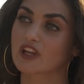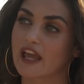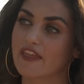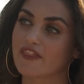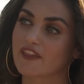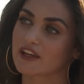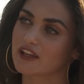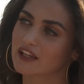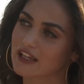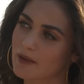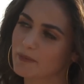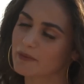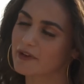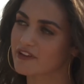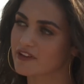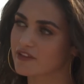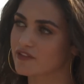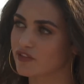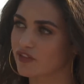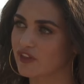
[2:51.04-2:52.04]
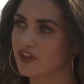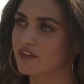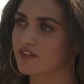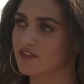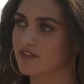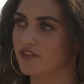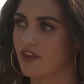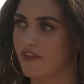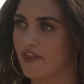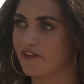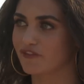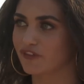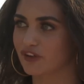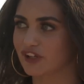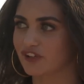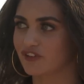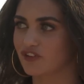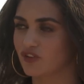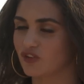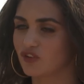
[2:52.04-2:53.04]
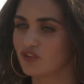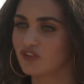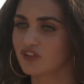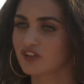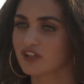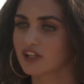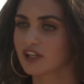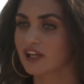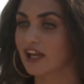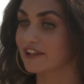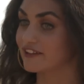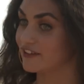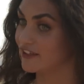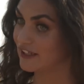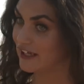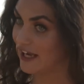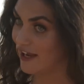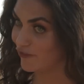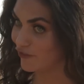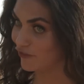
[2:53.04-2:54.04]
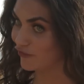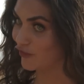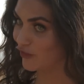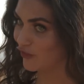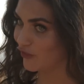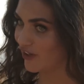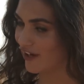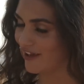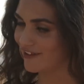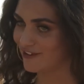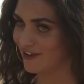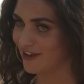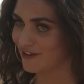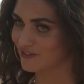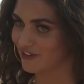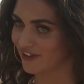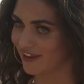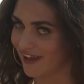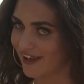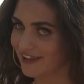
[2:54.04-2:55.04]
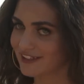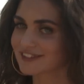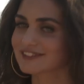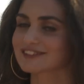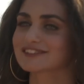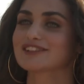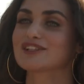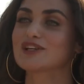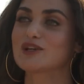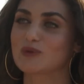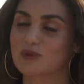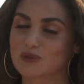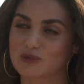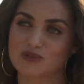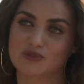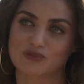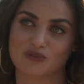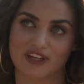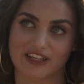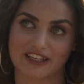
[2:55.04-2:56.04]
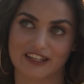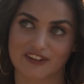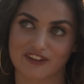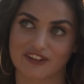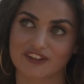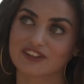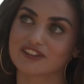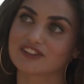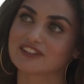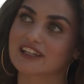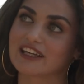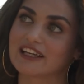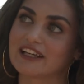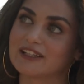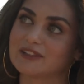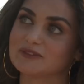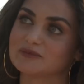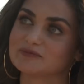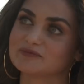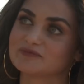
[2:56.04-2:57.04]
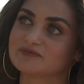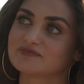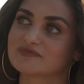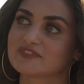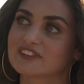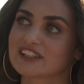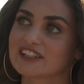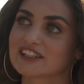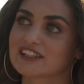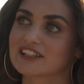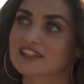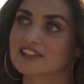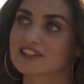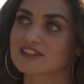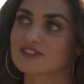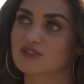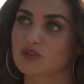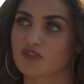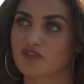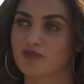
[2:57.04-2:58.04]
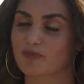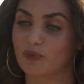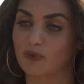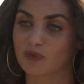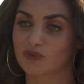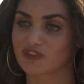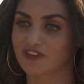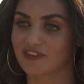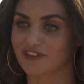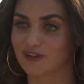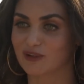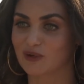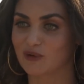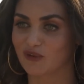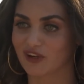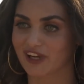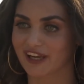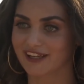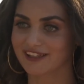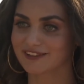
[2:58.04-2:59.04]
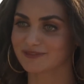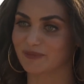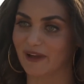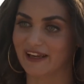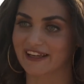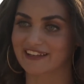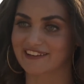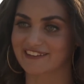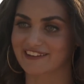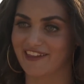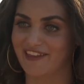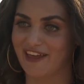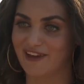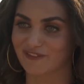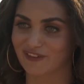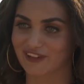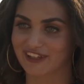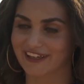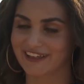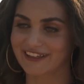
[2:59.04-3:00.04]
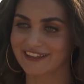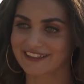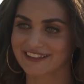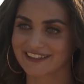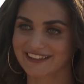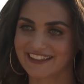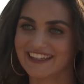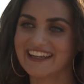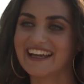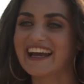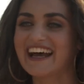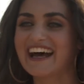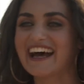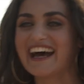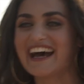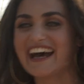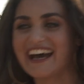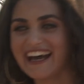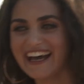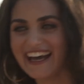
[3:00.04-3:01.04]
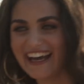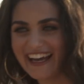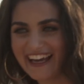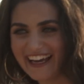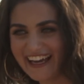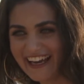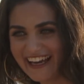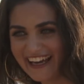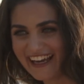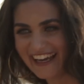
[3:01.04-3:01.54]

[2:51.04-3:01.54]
and then a couple of things in South Africa too. I did a cover for you guys after that, which was really good. Um, sort of boosted the career back we in might South be Africa. working on another calendar for you as